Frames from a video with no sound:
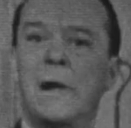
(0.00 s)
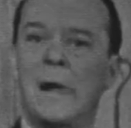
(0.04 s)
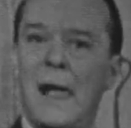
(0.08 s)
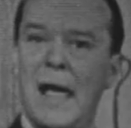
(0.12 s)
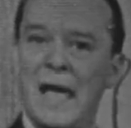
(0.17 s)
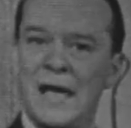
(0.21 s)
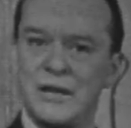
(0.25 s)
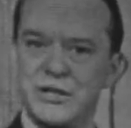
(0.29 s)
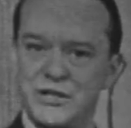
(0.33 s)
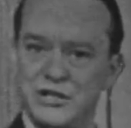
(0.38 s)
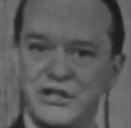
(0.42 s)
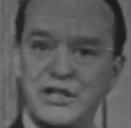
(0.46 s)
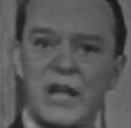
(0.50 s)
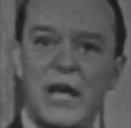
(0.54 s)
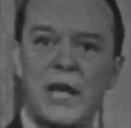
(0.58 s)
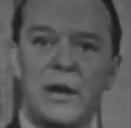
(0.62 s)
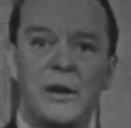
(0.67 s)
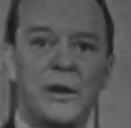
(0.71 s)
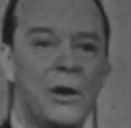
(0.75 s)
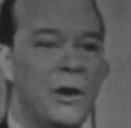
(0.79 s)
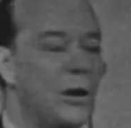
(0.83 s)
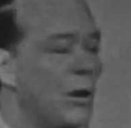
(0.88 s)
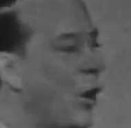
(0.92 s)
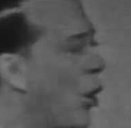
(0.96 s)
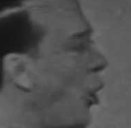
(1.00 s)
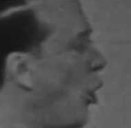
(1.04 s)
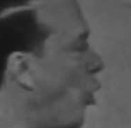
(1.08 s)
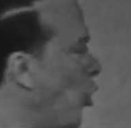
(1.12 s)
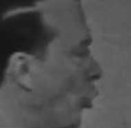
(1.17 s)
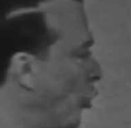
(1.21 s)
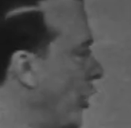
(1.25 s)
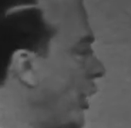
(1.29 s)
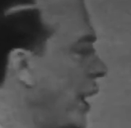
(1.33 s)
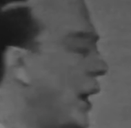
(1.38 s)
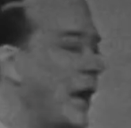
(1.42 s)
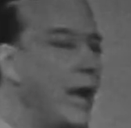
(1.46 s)
and said
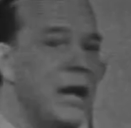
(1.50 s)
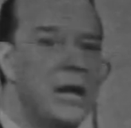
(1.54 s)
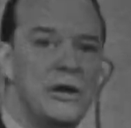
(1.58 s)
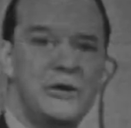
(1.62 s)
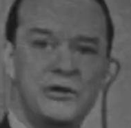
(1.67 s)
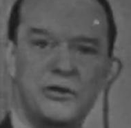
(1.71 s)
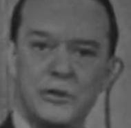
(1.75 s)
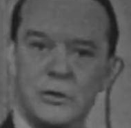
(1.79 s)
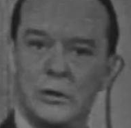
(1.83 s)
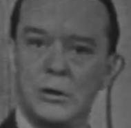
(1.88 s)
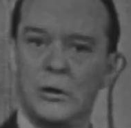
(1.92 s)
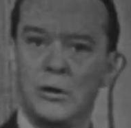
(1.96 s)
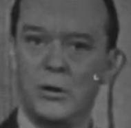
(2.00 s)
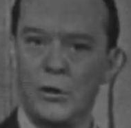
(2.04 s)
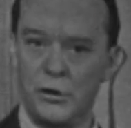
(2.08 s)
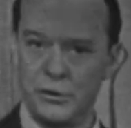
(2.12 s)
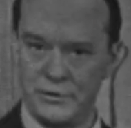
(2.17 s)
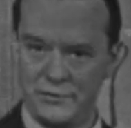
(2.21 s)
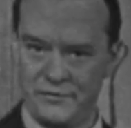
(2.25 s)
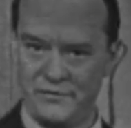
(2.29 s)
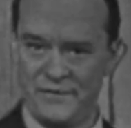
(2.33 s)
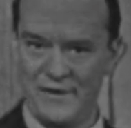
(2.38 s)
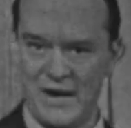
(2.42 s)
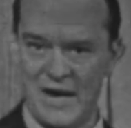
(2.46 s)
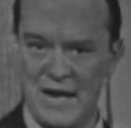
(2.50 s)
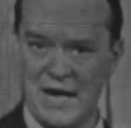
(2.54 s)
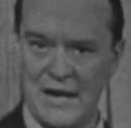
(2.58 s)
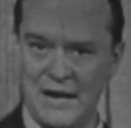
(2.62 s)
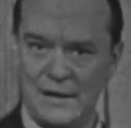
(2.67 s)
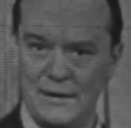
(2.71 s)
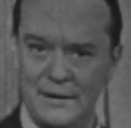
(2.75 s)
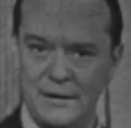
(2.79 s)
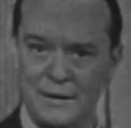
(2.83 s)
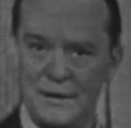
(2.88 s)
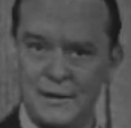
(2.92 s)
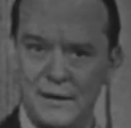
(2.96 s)
old age or to find.
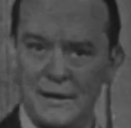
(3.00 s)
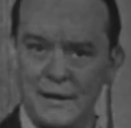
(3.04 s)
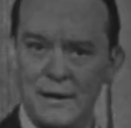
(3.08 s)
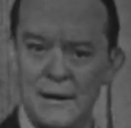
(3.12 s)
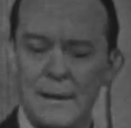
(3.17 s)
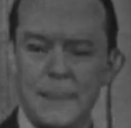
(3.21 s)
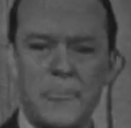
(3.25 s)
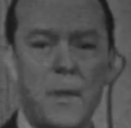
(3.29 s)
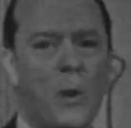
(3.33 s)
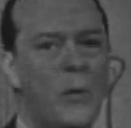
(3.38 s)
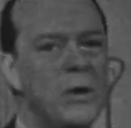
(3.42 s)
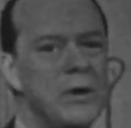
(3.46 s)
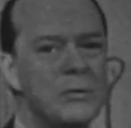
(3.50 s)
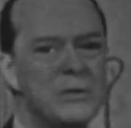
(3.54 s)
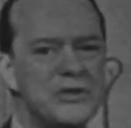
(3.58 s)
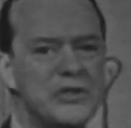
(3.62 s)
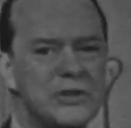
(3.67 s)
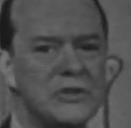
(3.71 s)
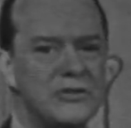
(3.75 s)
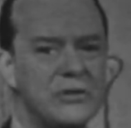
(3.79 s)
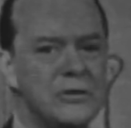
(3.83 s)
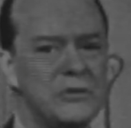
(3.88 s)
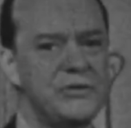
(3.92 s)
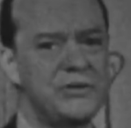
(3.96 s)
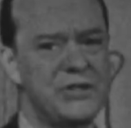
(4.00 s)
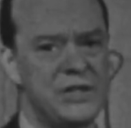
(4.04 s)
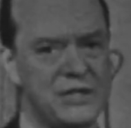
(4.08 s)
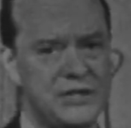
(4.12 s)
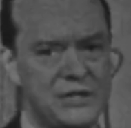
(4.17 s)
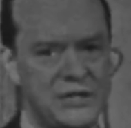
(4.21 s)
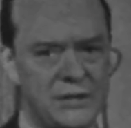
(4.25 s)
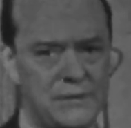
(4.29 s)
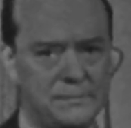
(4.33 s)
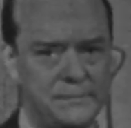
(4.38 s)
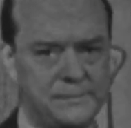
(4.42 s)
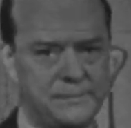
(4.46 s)
No, it was a true
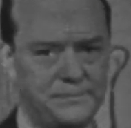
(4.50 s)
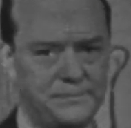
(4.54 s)
system.